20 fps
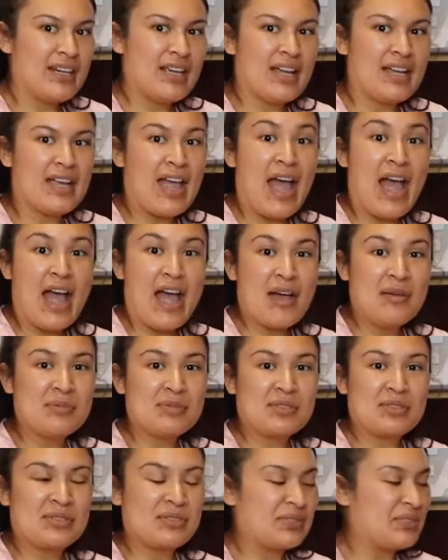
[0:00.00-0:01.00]
I
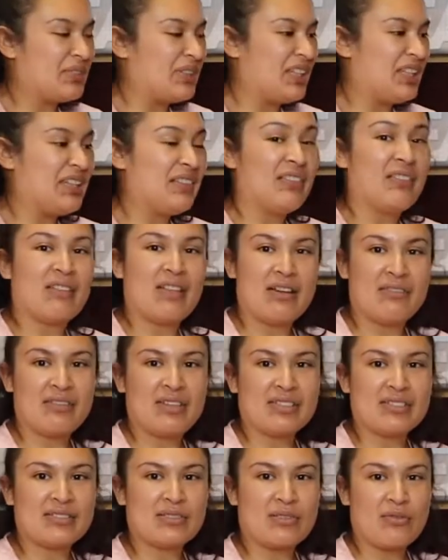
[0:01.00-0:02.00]
absolutely love
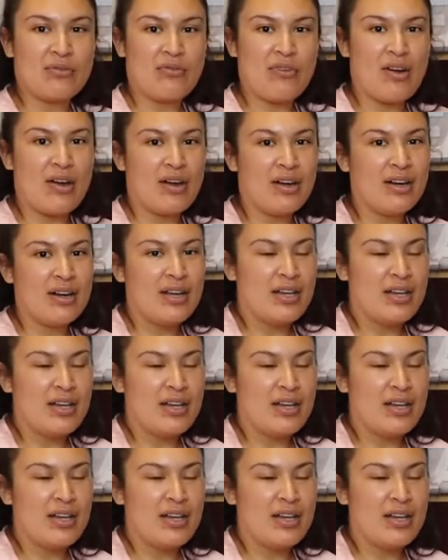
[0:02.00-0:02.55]
it so far.